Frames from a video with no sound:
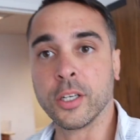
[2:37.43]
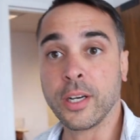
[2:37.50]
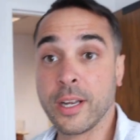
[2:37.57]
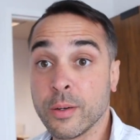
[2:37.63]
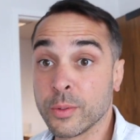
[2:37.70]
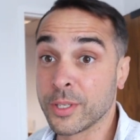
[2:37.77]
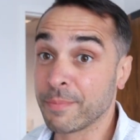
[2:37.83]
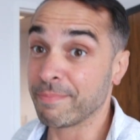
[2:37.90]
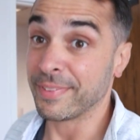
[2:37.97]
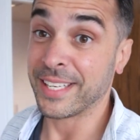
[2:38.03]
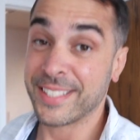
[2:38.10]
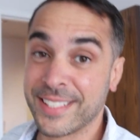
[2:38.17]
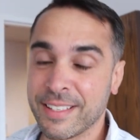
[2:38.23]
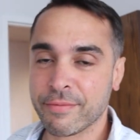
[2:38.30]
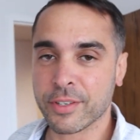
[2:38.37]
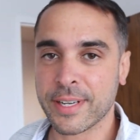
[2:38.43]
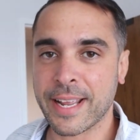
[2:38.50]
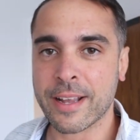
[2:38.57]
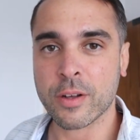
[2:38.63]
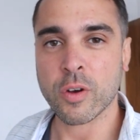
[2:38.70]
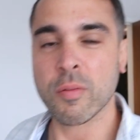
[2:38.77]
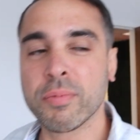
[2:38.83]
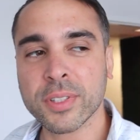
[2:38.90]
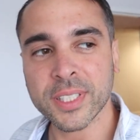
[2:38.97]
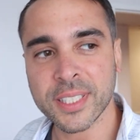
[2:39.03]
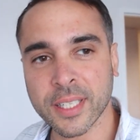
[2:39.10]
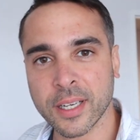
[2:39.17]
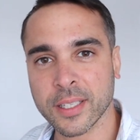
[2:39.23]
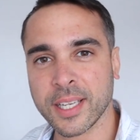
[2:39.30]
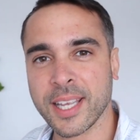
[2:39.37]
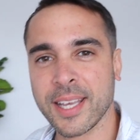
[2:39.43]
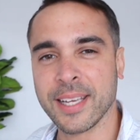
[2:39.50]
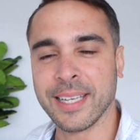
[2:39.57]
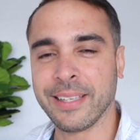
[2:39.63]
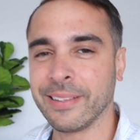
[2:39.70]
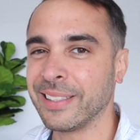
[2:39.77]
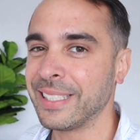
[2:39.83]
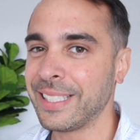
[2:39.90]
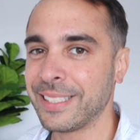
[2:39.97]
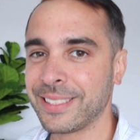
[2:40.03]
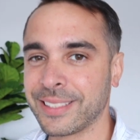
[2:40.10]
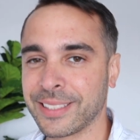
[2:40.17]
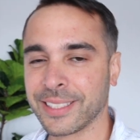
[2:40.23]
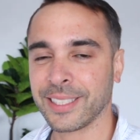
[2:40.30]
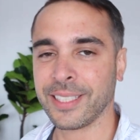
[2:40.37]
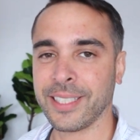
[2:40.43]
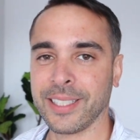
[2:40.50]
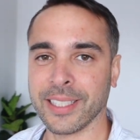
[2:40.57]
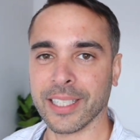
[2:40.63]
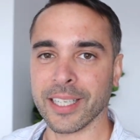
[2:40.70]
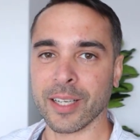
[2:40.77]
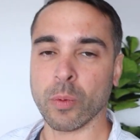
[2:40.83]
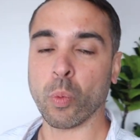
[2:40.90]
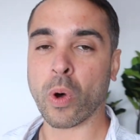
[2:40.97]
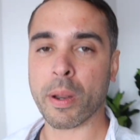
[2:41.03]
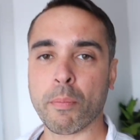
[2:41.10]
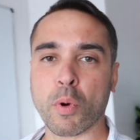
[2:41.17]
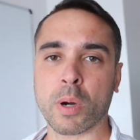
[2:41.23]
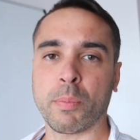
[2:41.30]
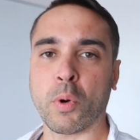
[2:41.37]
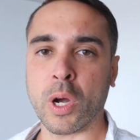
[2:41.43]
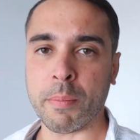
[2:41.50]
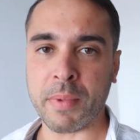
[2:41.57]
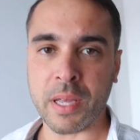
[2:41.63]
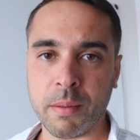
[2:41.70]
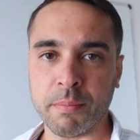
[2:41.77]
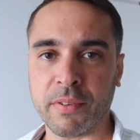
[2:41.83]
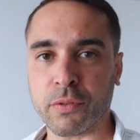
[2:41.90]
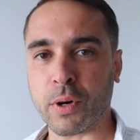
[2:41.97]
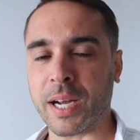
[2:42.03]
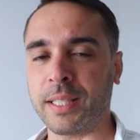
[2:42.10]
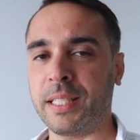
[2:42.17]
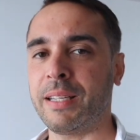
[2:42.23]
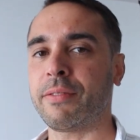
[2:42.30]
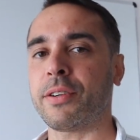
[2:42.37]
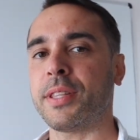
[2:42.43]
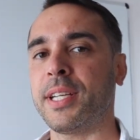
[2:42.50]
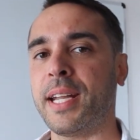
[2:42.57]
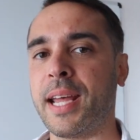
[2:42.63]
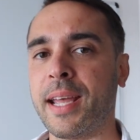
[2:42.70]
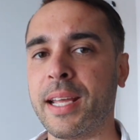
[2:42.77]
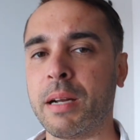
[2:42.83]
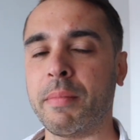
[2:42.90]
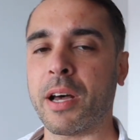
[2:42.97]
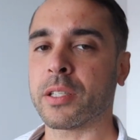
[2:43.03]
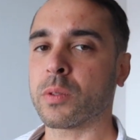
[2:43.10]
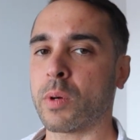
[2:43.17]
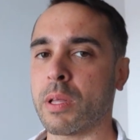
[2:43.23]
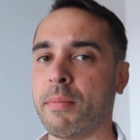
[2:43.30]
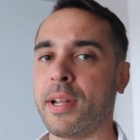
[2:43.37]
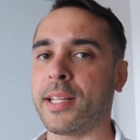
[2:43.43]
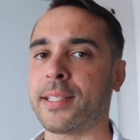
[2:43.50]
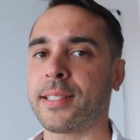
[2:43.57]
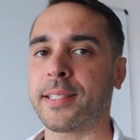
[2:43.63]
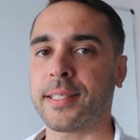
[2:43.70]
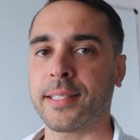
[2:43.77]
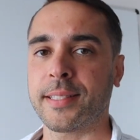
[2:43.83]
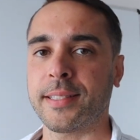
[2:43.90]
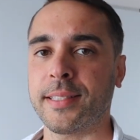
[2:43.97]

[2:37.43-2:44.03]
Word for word: All right, well, that's it for now. Hopefully I'll get at least one more appointment before I leave for the day in about 20 minutes.